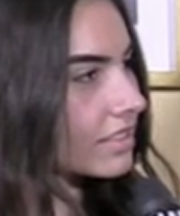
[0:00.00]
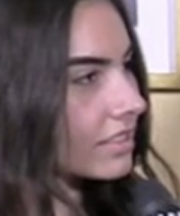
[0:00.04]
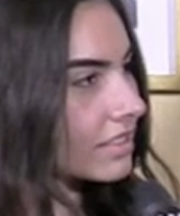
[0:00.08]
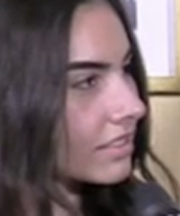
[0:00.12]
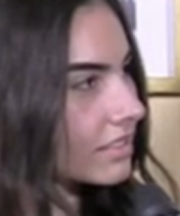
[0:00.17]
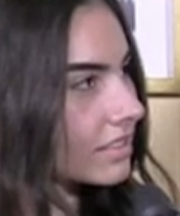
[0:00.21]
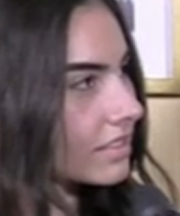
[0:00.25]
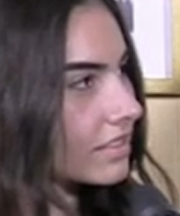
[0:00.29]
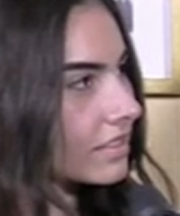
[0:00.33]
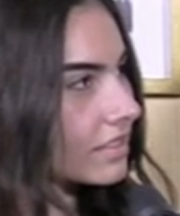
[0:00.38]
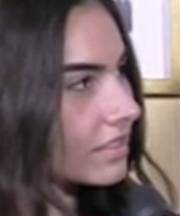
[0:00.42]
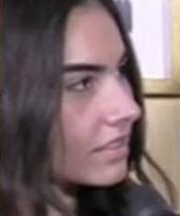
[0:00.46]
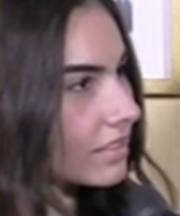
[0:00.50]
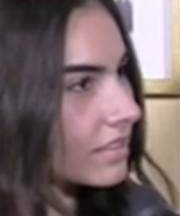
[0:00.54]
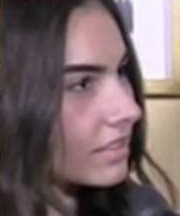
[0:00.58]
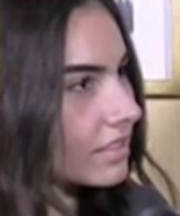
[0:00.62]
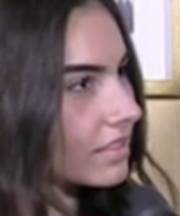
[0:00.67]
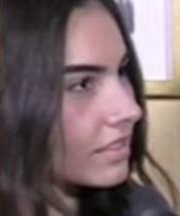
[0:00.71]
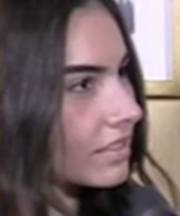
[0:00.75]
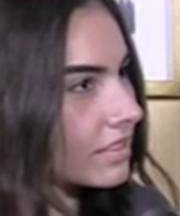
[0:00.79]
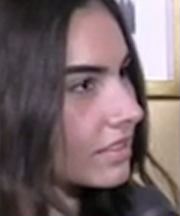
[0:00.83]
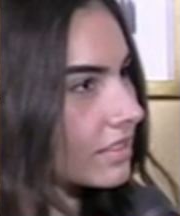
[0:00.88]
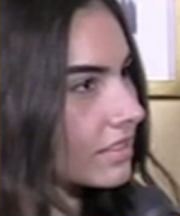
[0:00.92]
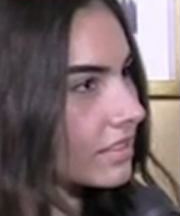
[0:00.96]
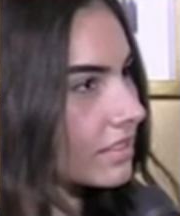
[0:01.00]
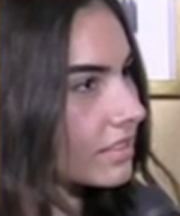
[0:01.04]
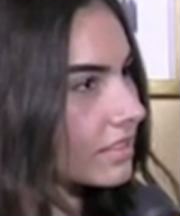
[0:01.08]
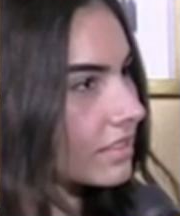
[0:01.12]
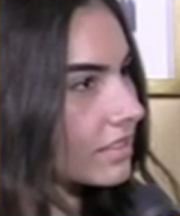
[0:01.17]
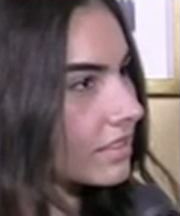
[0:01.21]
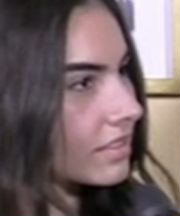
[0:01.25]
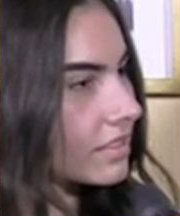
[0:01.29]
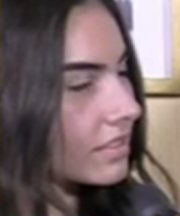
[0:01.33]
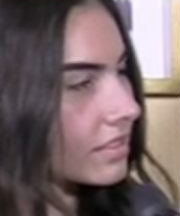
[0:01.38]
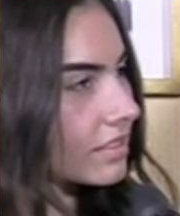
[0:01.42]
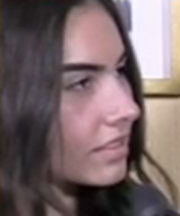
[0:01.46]

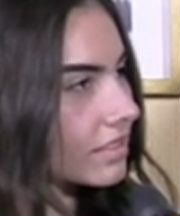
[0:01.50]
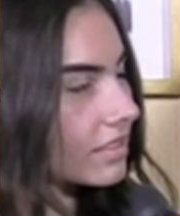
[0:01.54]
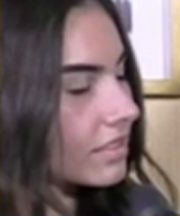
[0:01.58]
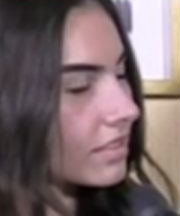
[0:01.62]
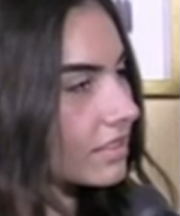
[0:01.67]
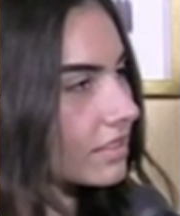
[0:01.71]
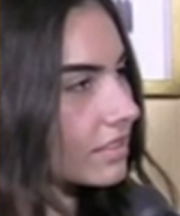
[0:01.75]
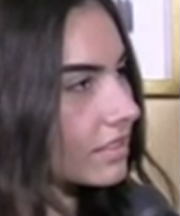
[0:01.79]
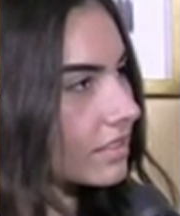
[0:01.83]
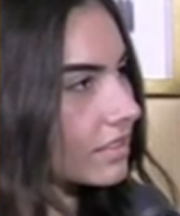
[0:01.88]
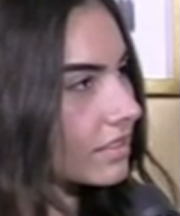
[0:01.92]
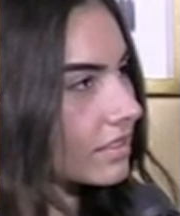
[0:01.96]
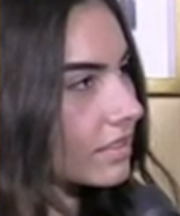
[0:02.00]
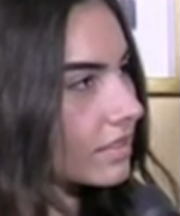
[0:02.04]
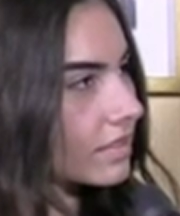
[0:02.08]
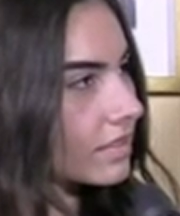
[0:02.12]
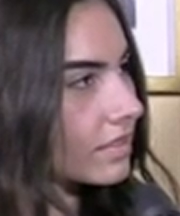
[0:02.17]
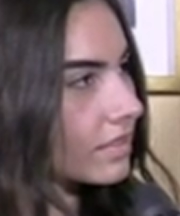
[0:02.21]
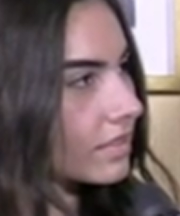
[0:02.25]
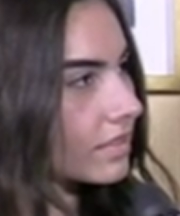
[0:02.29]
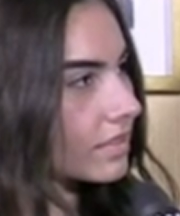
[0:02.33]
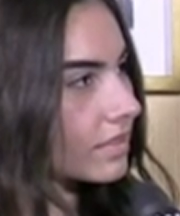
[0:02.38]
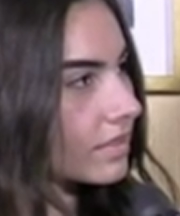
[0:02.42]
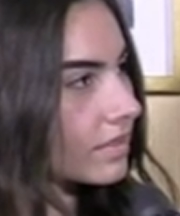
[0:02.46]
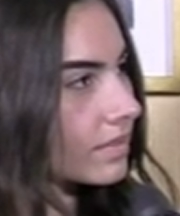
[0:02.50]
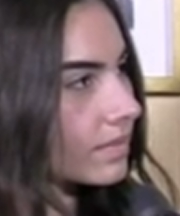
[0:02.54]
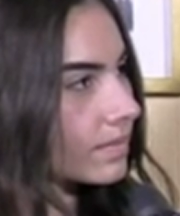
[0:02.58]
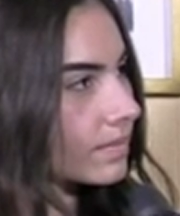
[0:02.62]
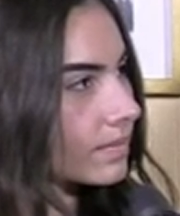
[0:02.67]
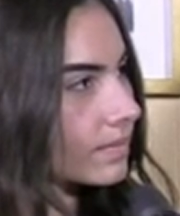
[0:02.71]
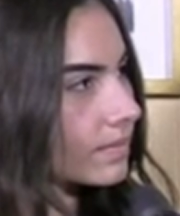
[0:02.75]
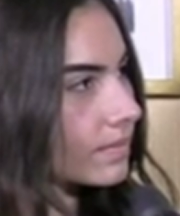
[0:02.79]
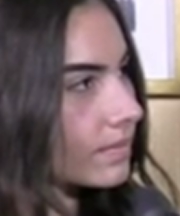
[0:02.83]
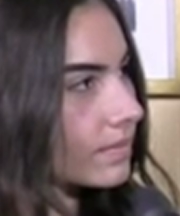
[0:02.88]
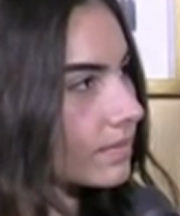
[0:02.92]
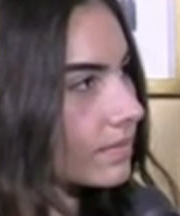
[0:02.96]

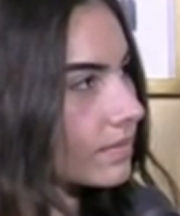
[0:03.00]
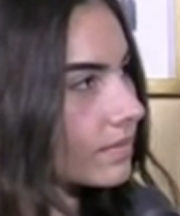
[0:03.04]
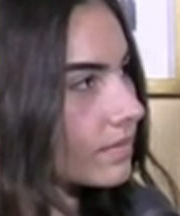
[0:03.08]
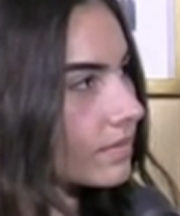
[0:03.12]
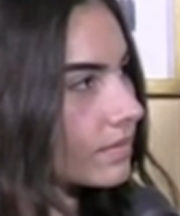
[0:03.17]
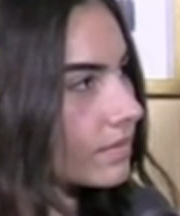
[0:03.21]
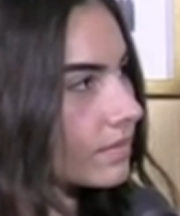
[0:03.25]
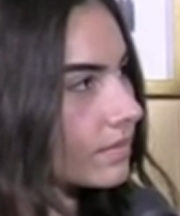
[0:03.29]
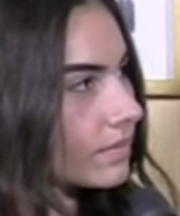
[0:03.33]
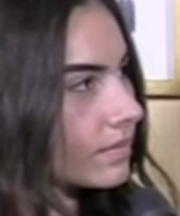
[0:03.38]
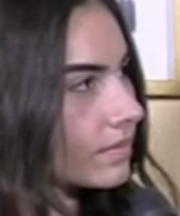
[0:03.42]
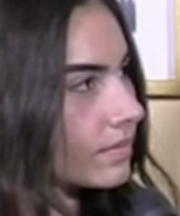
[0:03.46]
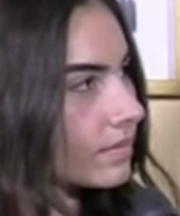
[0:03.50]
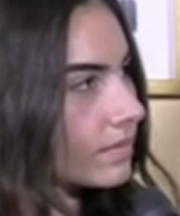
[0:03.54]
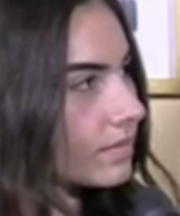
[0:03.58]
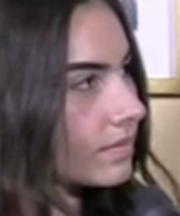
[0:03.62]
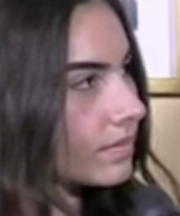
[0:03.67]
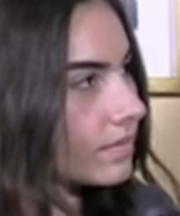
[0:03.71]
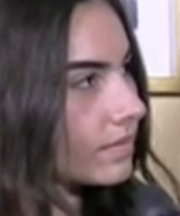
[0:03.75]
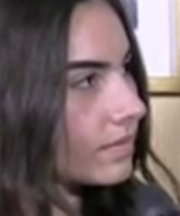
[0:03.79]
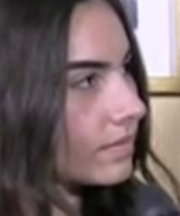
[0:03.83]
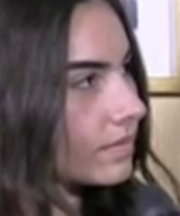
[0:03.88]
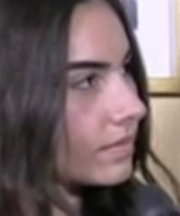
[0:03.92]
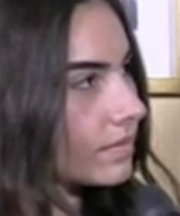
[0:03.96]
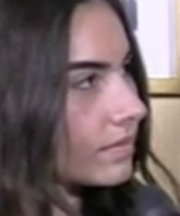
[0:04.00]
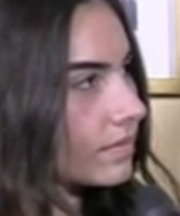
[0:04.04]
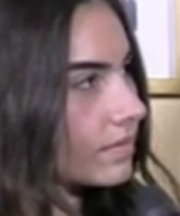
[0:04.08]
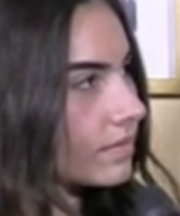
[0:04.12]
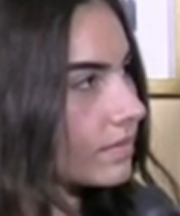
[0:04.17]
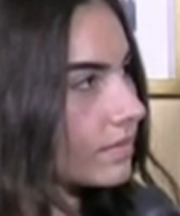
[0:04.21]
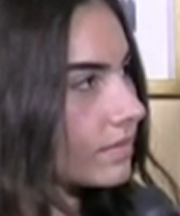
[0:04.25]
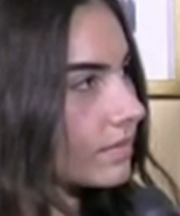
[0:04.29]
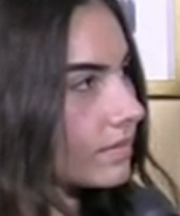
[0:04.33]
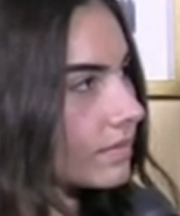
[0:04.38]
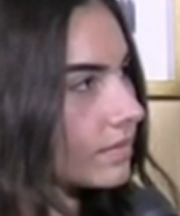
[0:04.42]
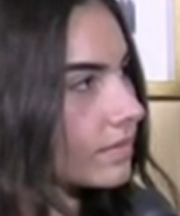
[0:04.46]

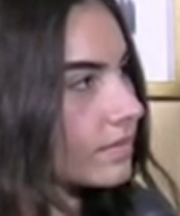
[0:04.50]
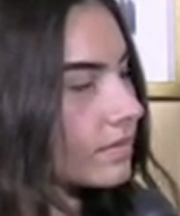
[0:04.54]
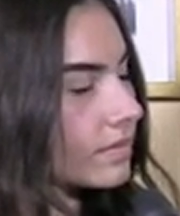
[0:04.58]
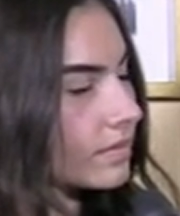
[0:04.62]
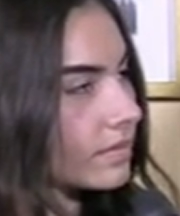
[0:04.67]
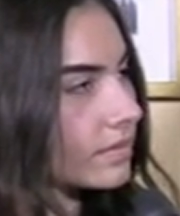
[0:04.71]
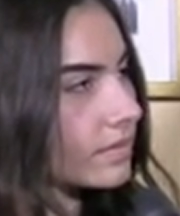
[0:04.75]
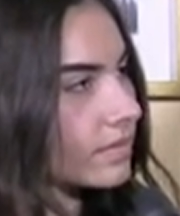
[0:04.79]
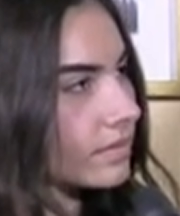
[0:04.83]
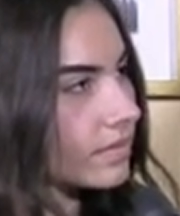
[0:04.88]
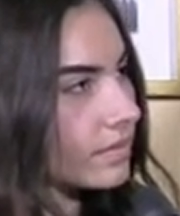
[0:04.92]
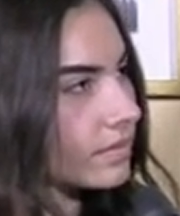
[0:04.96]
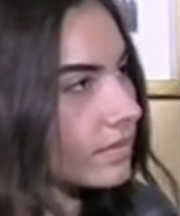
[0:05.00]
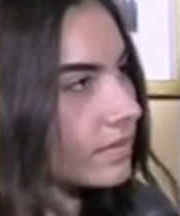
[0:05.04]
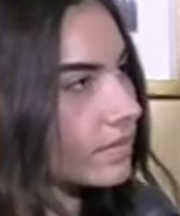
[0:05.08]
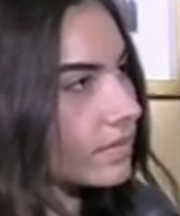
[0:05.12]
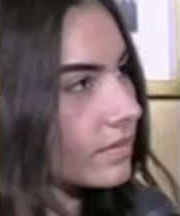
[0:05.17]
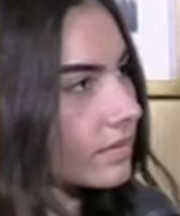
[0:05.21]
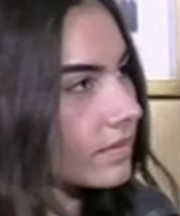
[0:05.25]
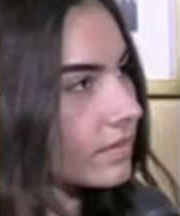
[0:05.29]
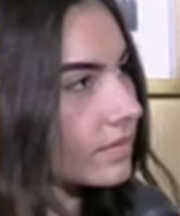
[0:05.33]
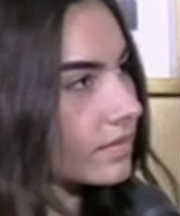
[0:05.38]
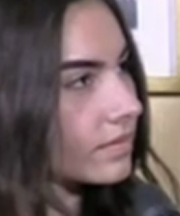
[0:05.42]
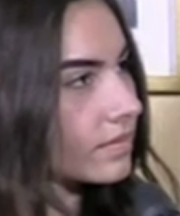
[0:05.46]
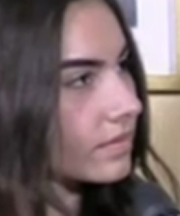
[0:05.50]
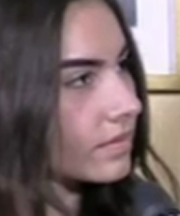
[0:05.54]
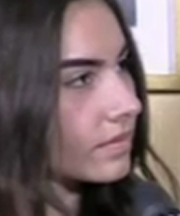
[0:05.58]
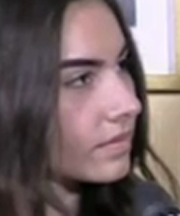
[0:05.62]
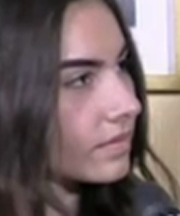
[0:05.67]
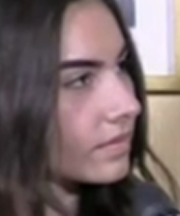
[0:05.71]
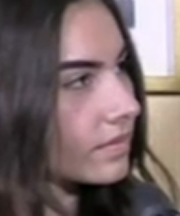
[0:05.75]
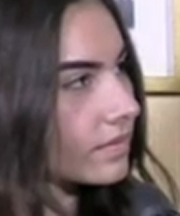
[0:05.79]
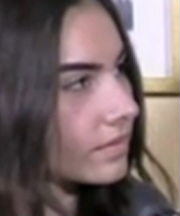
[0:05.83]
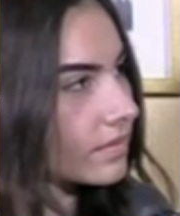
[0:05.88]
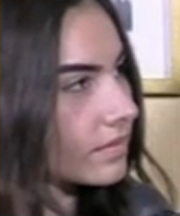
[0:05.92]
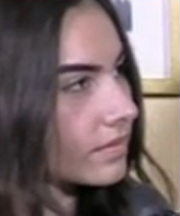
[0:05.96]

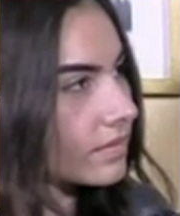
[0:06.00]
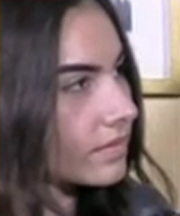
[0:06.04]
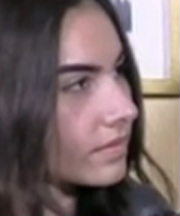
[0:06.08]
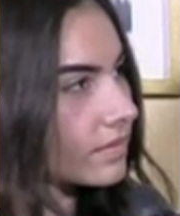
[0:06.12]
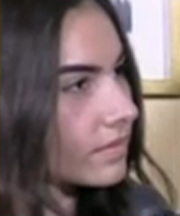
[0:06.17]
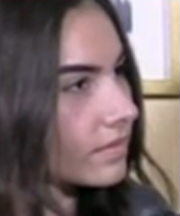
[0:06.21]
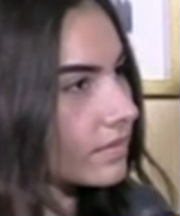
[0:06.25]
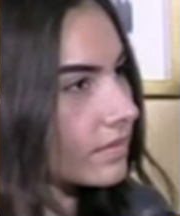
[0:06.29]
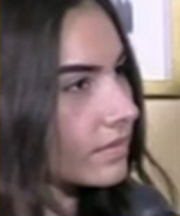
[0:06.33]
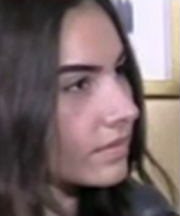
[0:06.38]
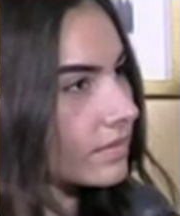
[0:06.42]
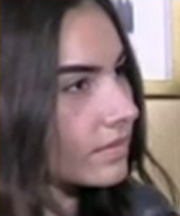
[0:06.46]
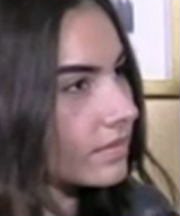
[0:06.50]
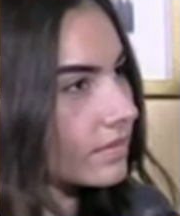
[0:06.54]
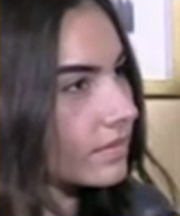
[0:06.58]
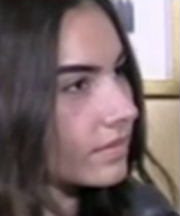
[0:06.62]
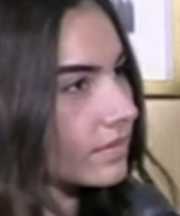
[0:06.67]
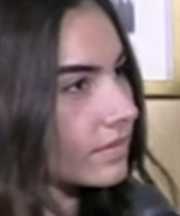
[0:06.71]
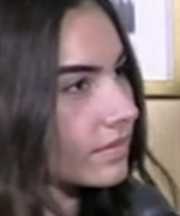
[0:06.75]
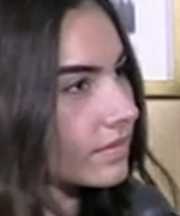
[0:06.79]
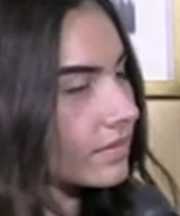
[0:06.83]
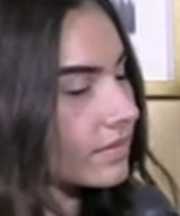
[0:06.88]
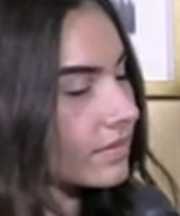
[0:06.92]
The person shown says nothing.